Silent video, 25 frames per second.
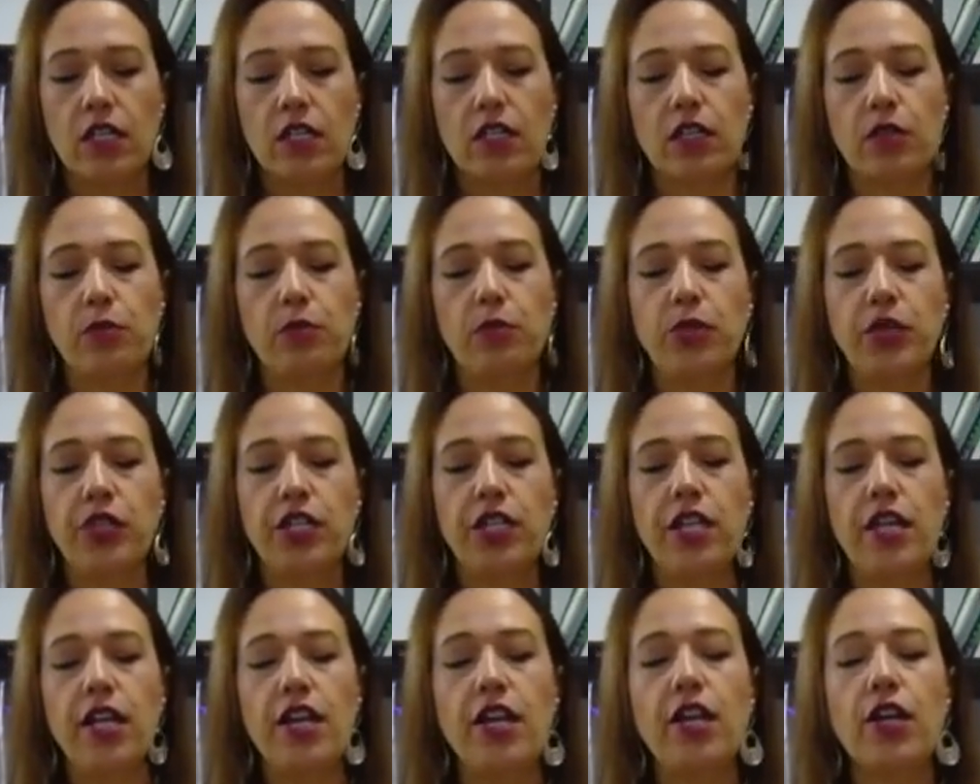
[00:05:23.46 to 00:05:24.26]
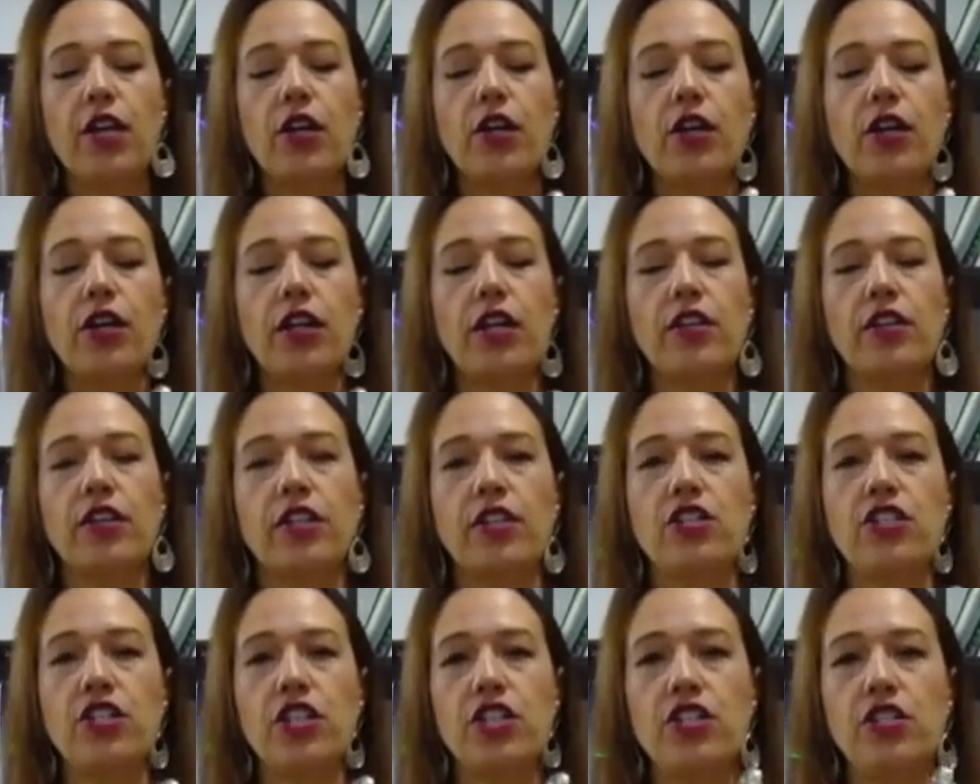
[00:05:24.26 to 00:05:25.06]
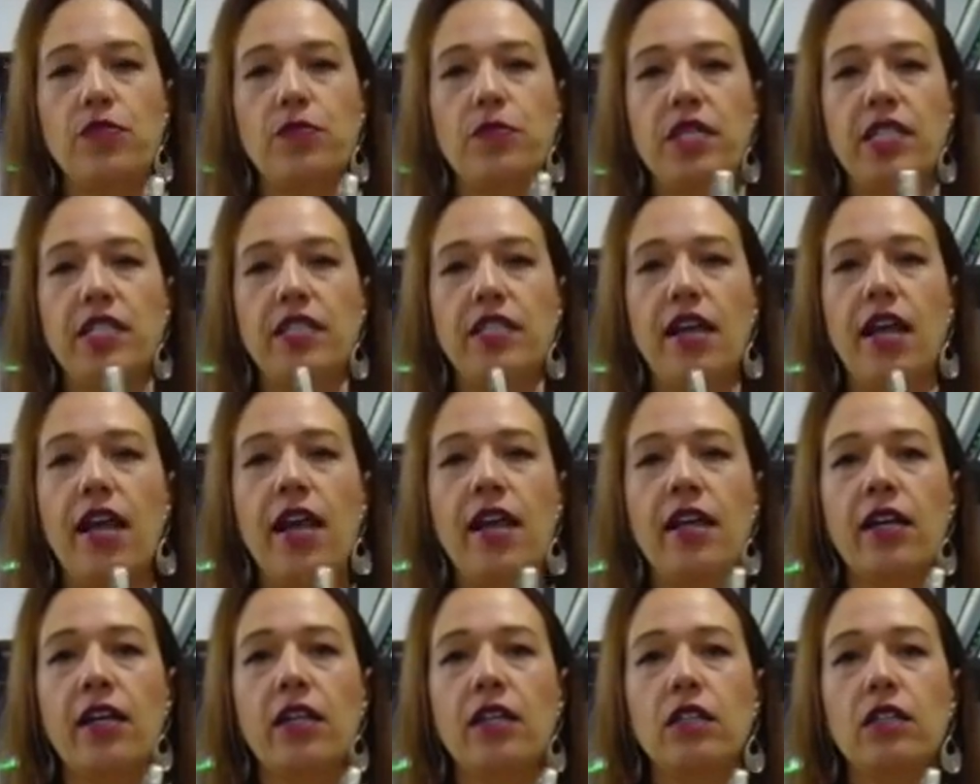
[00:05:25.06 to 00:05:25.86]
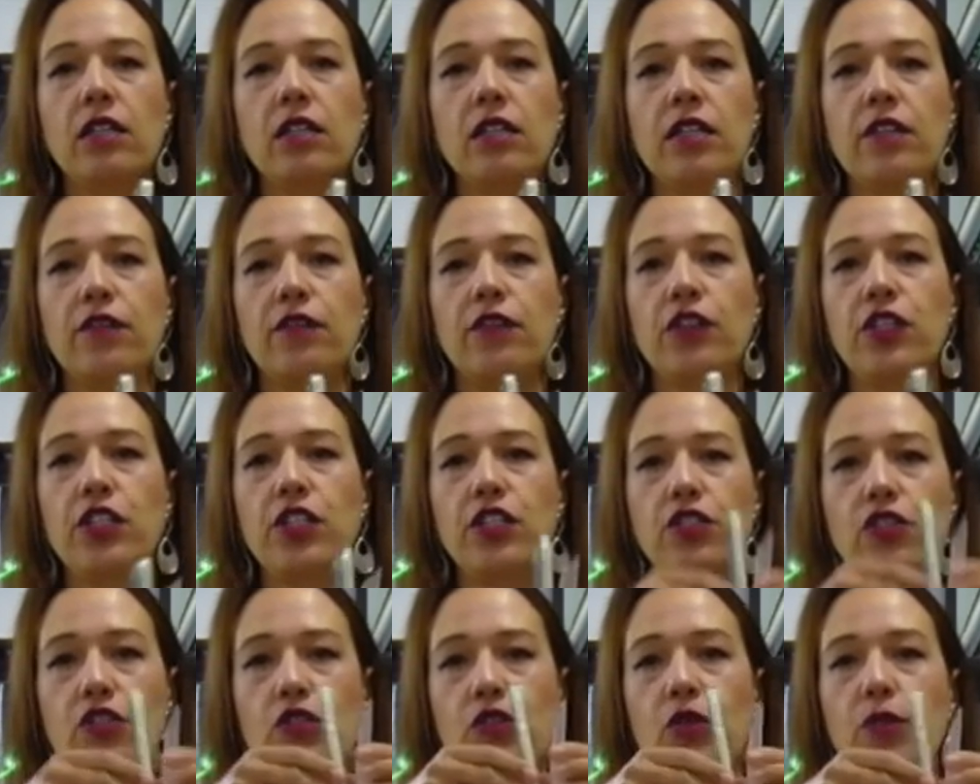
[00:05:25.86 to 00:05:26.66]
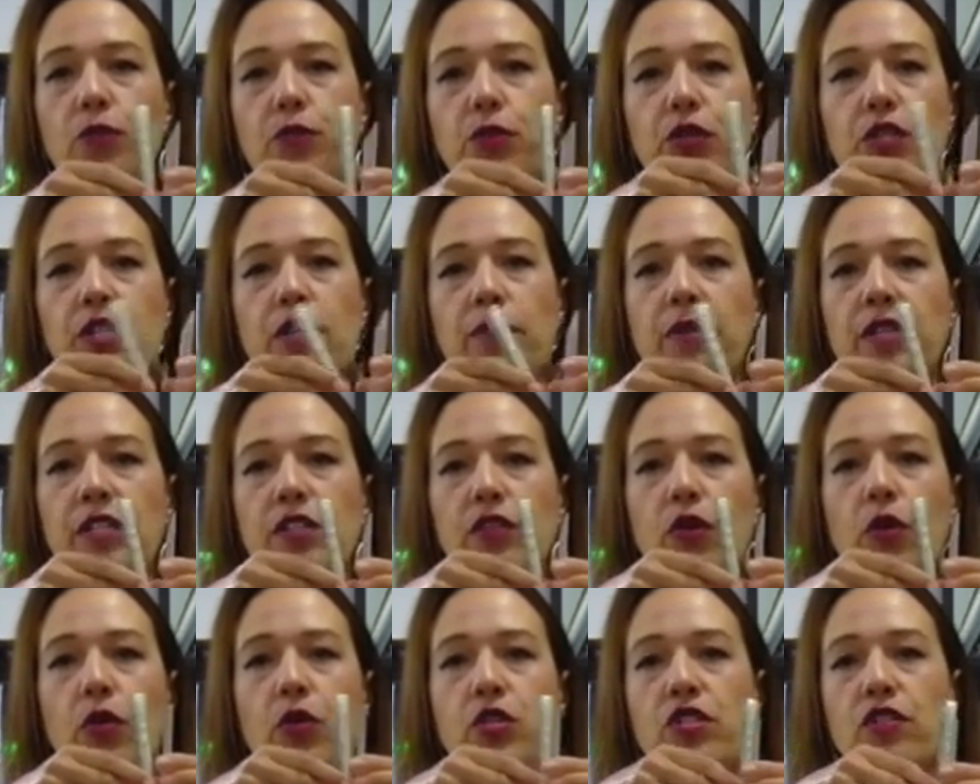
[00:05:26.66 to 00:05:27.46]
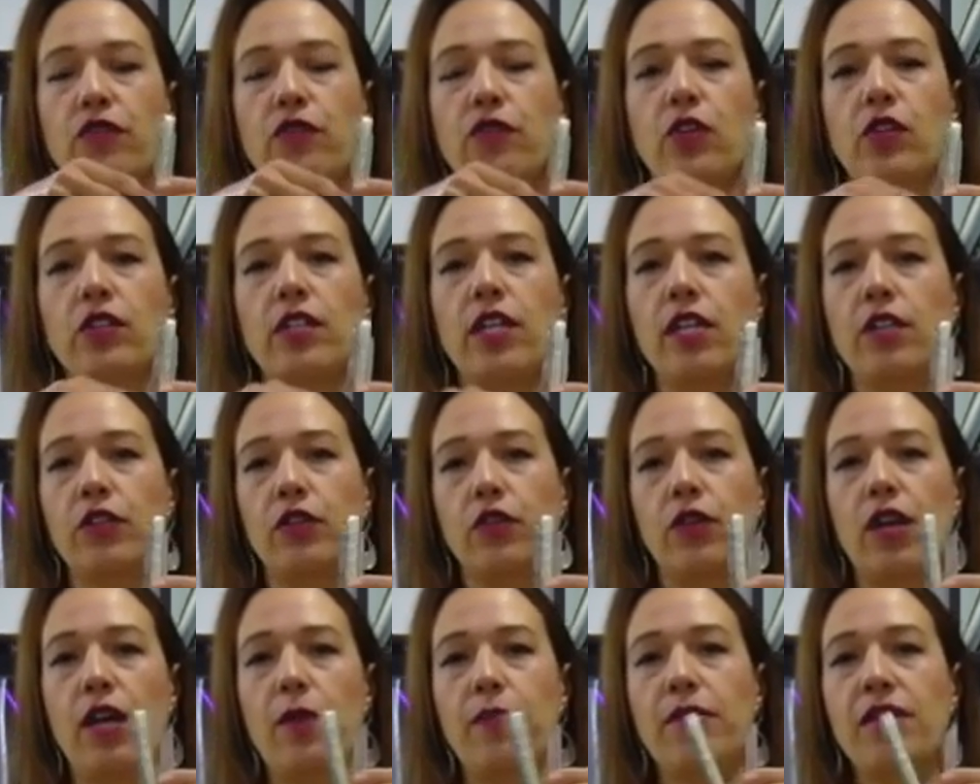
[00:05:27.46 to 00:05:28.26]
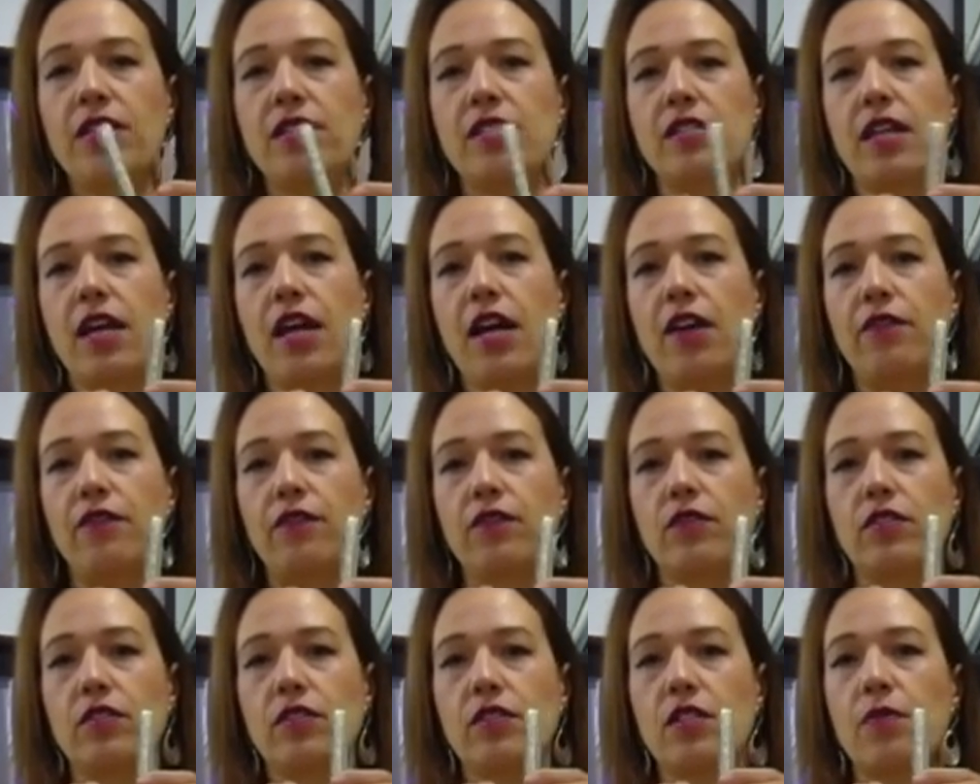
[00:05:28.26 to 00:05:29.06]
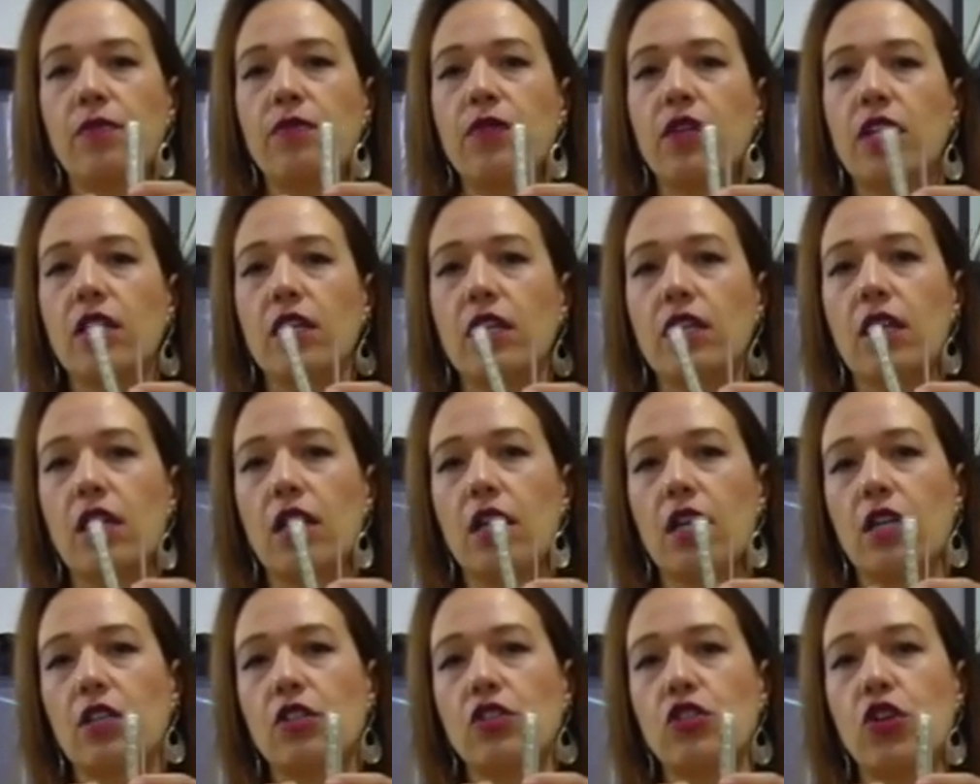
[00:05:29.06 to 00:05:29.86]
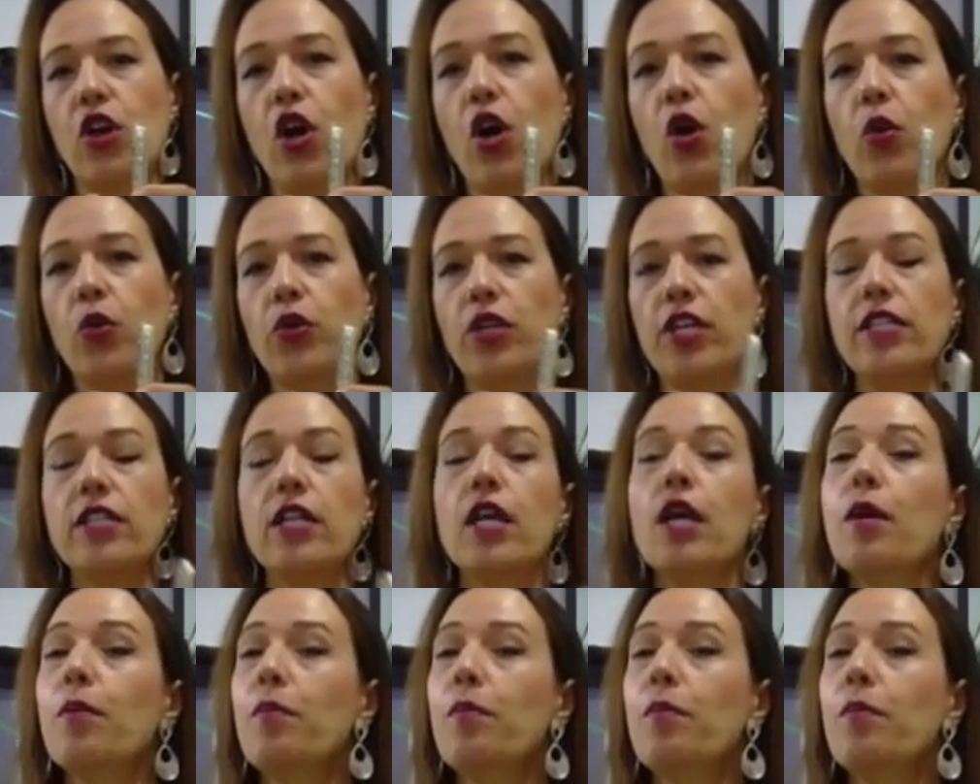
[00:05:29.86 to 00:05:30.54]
can put it here, you can change a bit the angle. If you need to put a bit towards the front, then you must have something to hold it.